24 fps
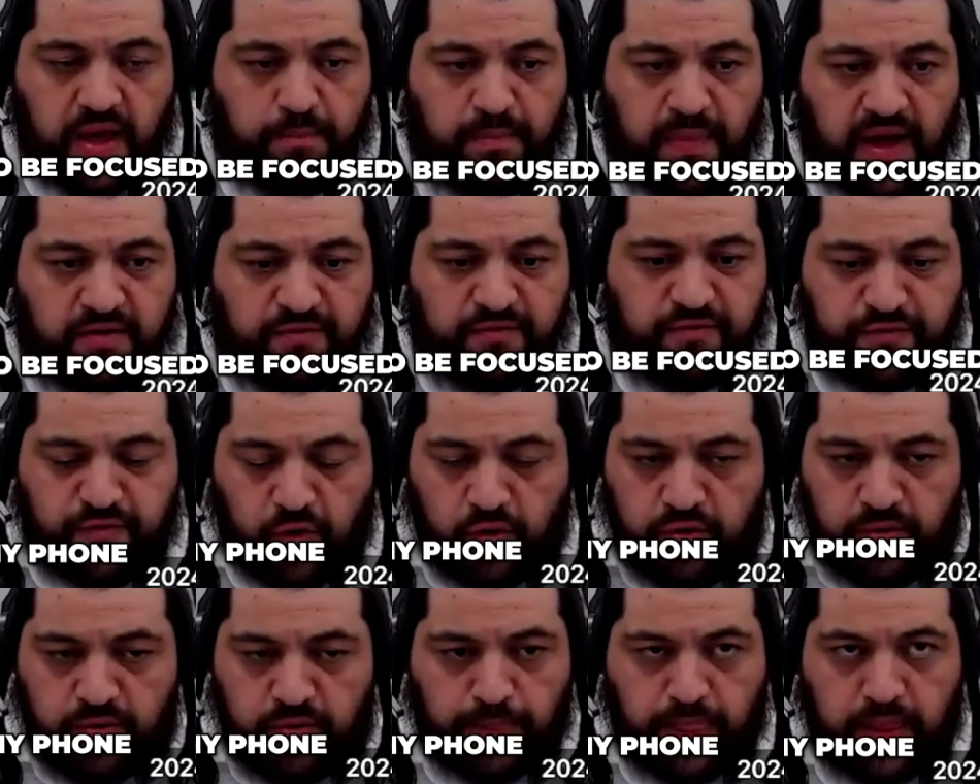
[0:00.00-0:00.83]
My
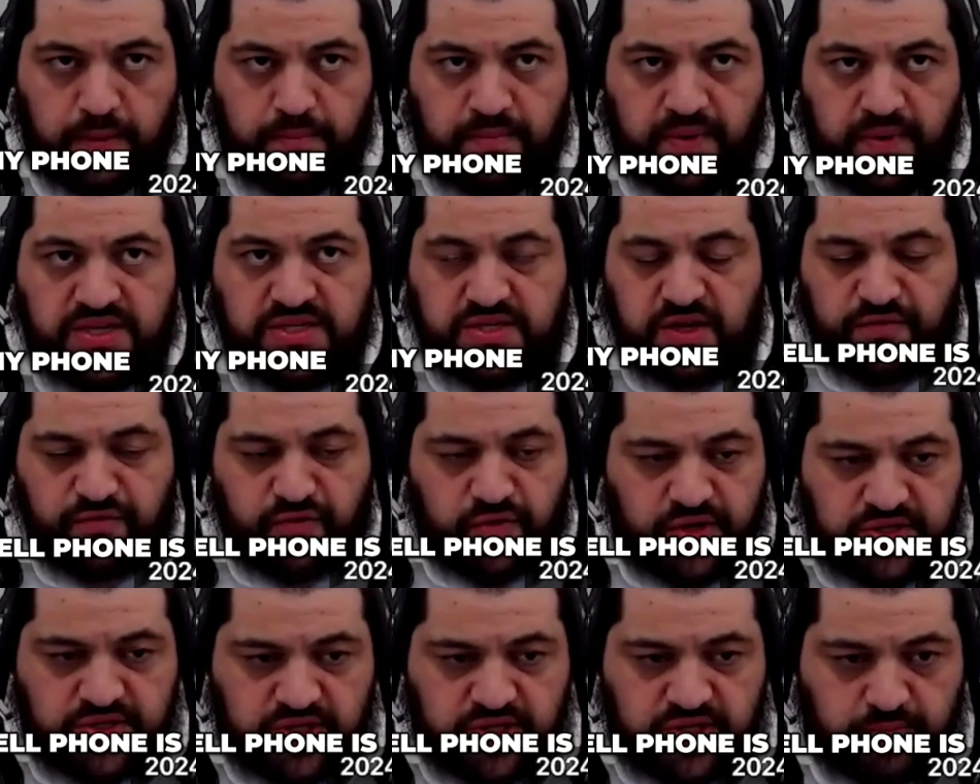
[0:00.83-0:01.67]
cell
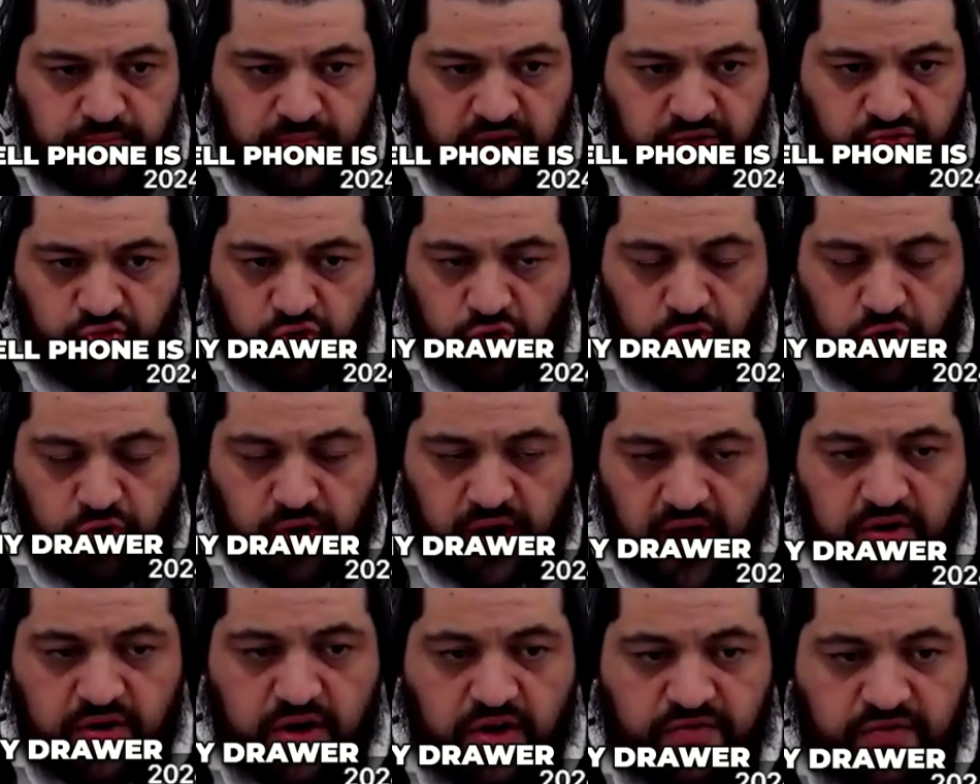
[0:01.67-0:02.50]
phone is in my
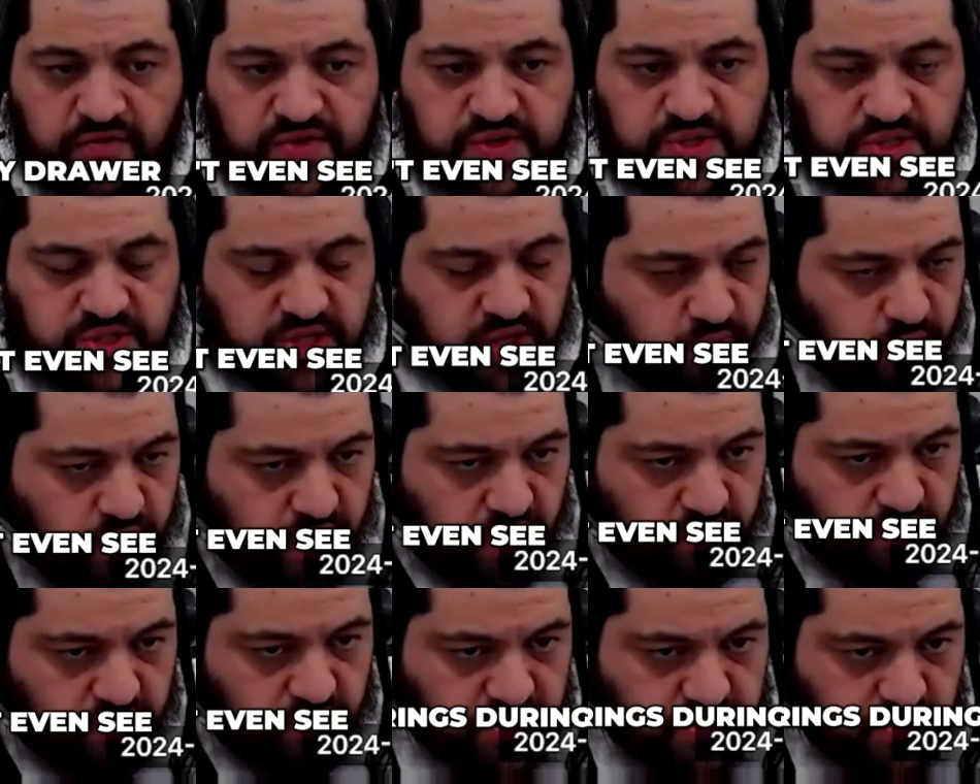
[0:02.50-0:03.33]
drawer. I don't even see
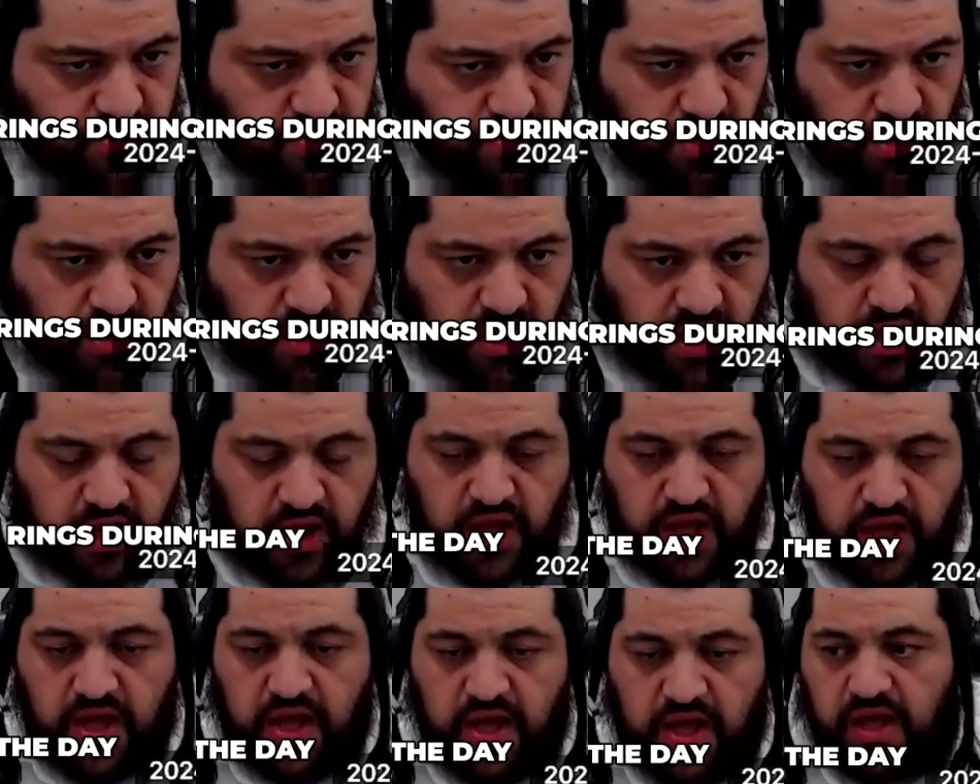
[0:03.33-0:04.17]
when it rings during the
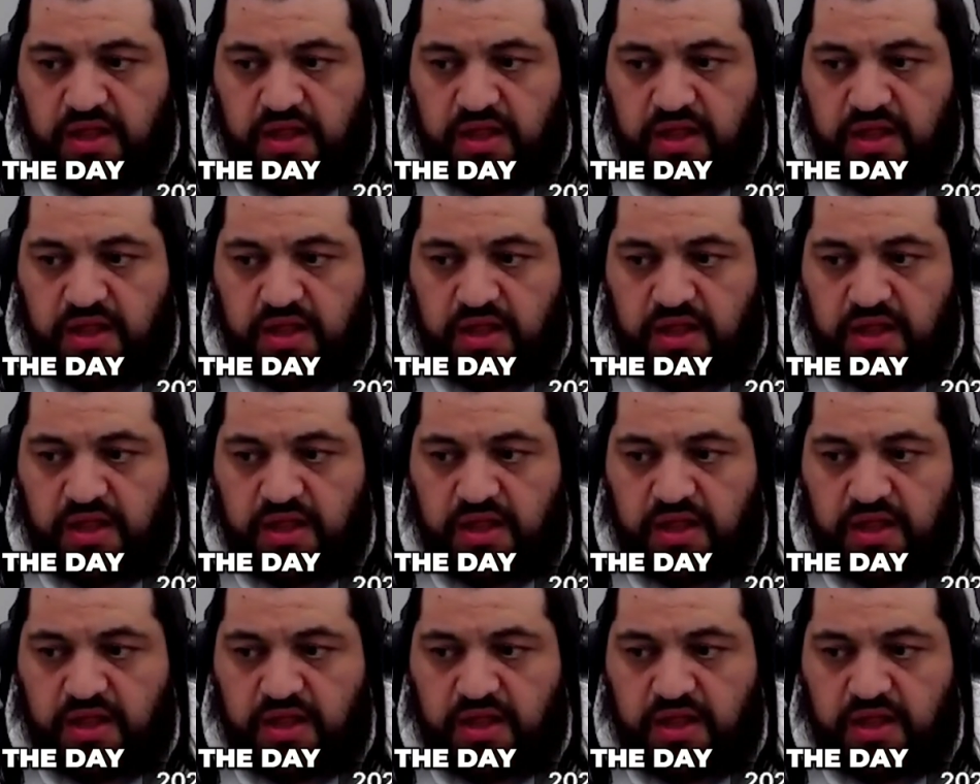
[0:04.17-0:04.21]
day.